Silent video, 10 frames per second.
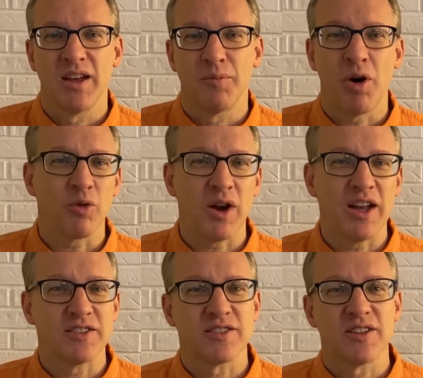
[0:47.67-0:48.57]
Paul
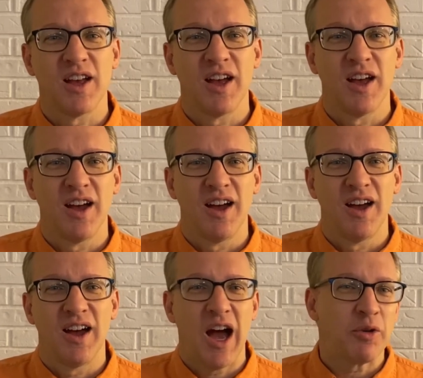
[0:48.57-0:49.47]
writes,
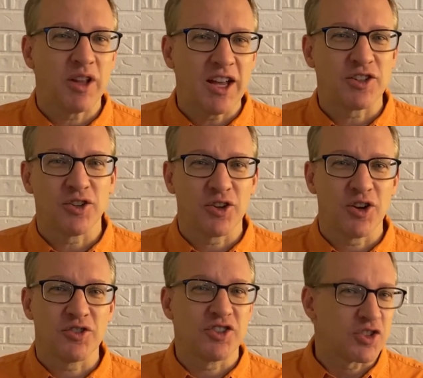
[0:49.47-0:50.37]
I would like to
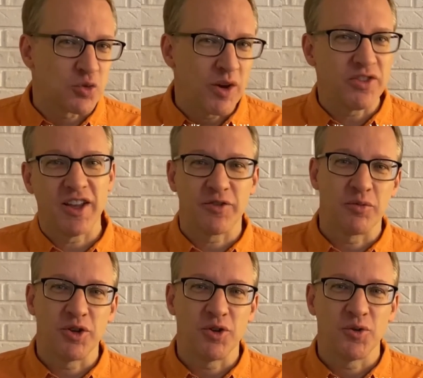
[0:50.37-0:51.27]
learn just one thing from
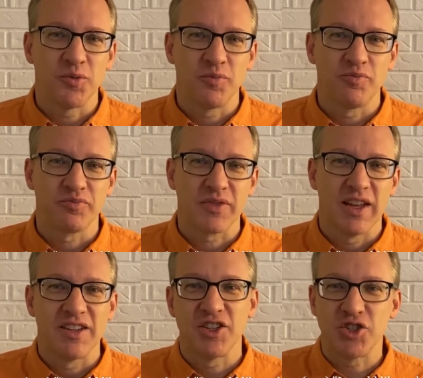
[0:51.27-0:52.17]
you.
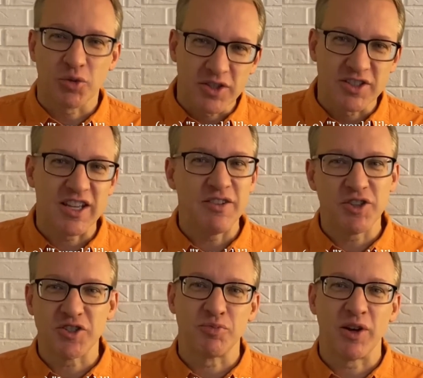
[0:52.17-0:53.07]
Did you receive the
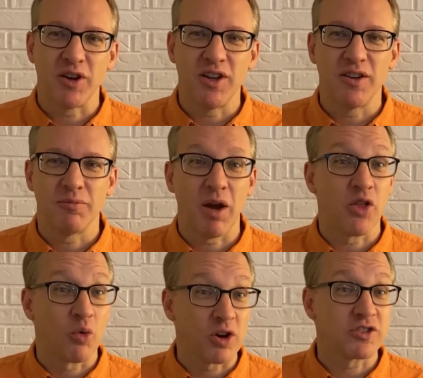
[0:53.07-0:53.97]
Spirit by the
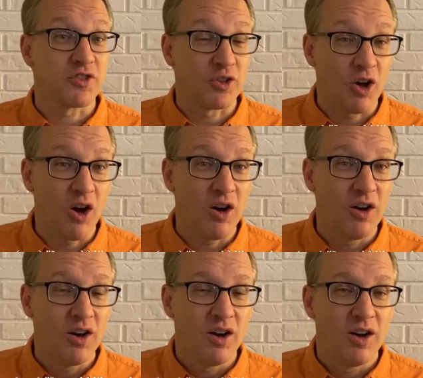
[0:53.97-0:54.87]
works of the law
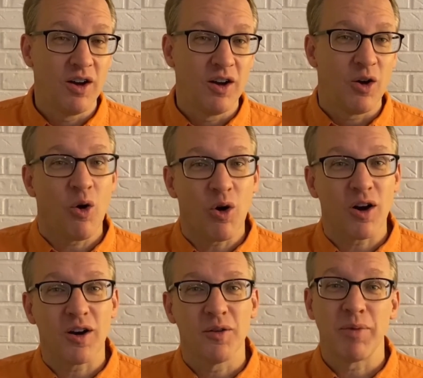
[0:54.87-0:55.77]

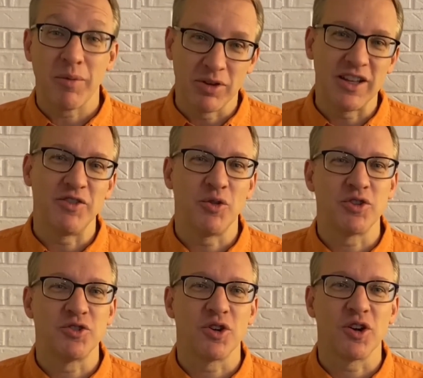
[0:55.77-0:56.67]
or by believing what
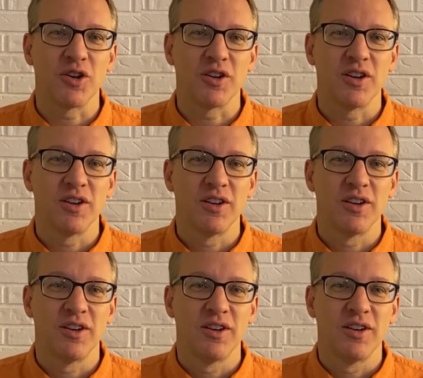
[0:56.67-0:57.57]
you heard?
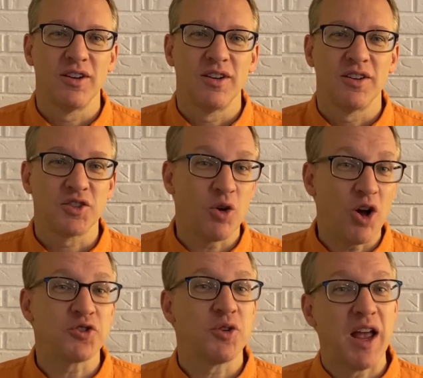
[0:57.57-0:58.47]
So
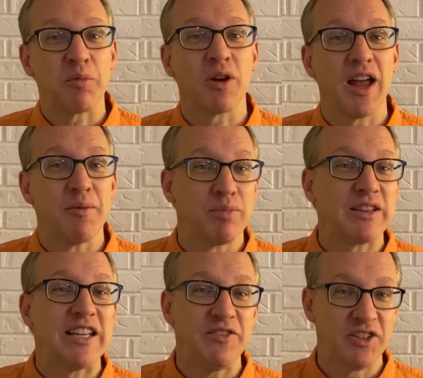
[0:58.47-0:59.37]
also Abraham
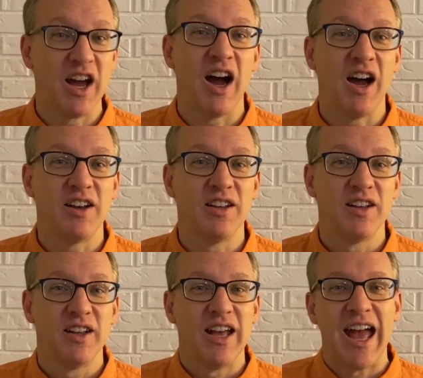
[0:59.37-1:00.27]
believed God,
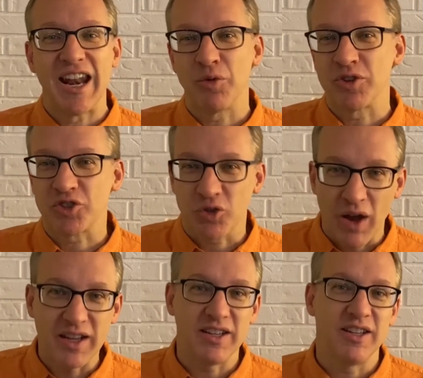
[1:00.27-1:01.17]
and it was
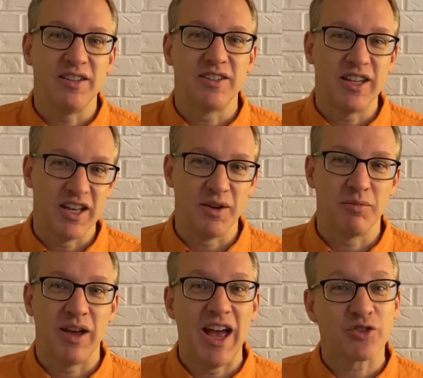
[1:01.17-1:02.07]
credited to
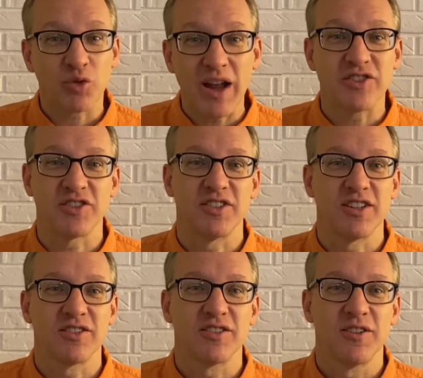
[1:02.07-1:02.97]
him as
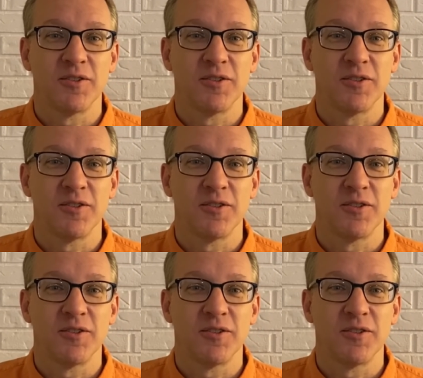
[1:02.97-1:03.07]
righteousness.